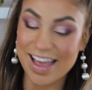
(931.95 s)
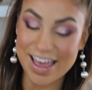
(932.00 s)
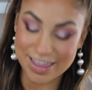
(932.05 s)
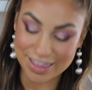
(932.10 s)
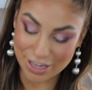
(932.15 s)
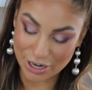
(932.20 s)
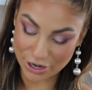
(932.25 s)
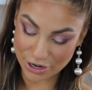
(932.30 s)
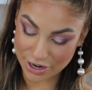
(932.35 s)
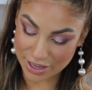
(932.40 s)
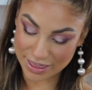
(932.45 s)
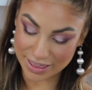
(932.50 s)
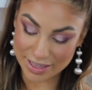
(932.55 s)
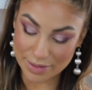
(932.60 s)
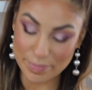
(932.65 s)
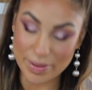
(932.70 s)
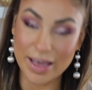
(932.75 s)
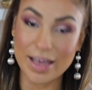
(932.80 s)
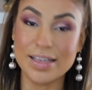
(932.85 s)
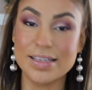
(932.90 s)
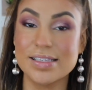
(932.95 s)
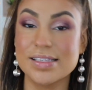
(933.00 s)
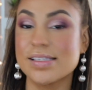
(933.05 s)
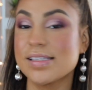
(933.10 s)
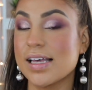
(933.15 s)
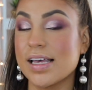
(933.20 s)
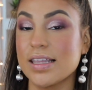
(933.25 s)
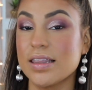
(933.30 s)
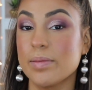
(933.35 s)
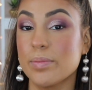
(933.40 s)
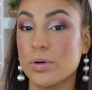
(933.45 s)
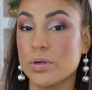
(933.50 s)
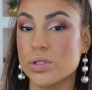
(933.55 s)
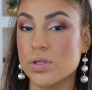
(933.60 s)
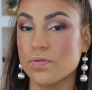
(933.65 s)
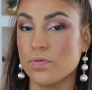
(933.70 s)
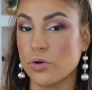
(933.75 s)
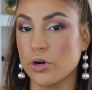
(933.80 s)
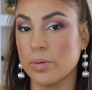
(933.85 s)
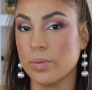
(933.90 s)
They're the best and the most
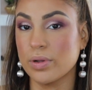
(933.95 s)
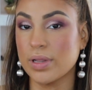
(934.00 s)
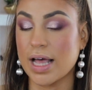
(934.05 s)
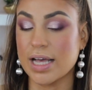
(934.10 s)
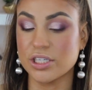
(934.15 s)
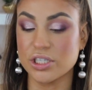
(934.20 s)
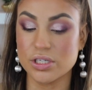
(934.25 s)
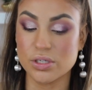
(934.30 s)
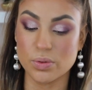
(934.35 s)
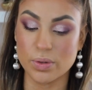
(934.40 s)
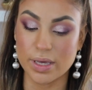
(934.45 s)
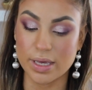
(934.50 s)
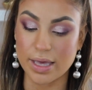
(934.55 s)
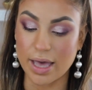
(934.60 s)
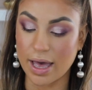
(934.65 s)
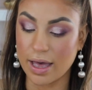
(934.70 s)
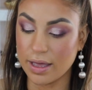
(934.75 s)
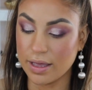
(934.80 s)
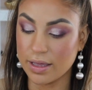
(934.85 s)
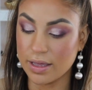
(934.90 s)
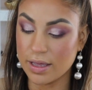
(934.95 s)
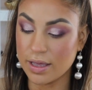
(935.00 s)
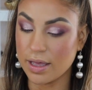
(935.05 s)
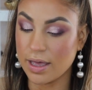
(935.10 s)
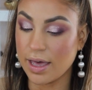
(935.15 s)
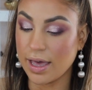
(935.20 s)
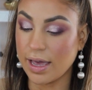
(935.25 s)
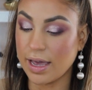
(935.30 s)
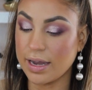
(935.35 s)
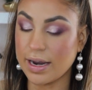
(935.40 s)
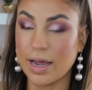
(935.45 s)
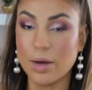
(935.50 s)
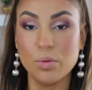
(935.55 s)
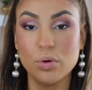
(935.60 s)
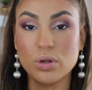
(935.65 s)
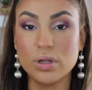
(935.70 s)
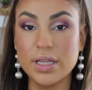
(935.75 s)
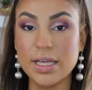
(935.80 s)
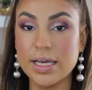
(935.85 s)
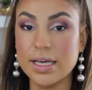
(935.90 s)
affordable lashes you can get, and I
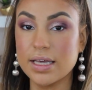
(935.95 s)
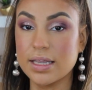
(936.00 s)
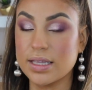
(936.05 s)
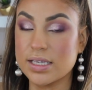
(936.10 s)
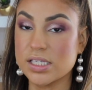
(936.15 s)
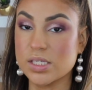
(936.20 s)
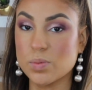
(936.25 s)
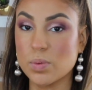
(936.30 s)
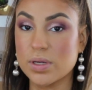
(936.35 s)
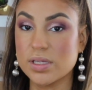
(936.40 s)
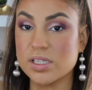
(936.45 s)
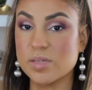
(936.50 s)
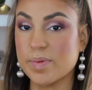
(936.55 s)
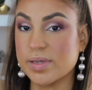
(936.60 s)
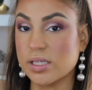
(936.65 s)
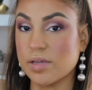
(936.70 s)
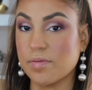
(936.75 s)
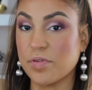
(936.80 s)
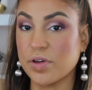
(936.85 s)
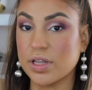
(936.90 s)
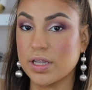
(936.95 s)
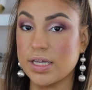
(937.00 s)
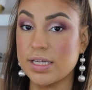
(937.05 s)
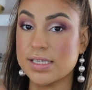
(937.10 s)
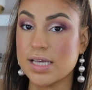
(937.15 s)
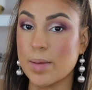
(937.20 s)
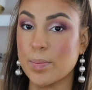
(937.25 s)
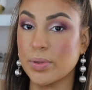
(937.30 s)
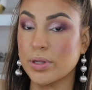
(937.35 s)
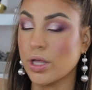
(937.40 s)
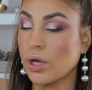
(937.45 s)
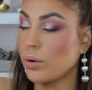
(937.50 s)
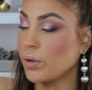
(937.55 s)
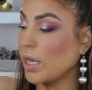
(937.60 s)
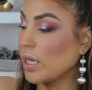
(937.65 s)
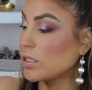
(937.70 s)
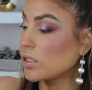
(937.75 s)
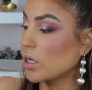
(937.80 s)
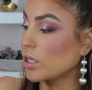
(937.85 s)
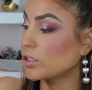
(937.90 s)
will link this one specifically down below in
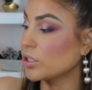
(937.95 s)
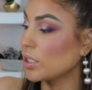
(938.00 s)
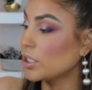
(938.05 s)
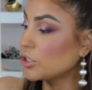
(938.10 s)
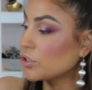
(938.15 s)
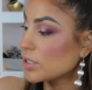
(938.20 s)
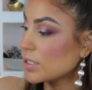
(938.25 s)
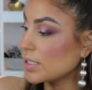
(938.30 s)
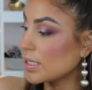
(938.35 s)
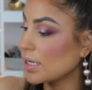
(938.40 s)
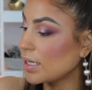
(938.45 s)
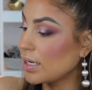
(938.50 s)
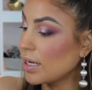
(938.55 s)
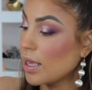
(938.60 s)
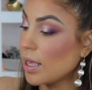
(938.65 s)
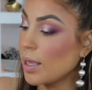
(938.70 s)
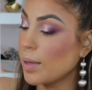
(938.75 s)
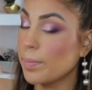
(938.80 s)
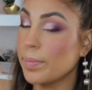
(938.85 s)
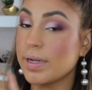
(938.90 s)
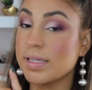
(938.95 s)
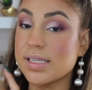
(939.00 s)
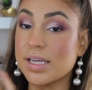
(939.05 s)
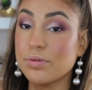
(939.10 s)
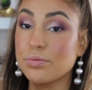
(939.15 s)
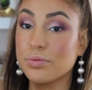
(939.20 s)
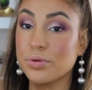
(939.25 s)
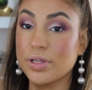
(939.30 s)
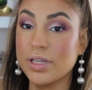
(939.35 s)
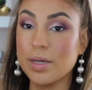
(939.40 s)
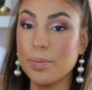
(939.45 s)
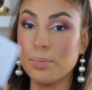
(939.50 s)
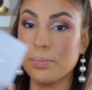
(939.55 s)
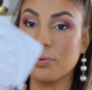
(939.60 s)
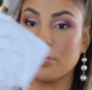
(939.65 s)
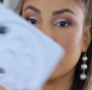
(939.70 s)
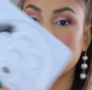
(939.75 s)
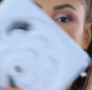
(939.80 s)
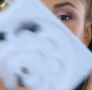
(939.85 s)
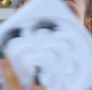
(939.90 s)
case you guys are interested, but it's a really
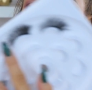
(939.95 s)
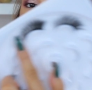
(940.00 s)
pretty,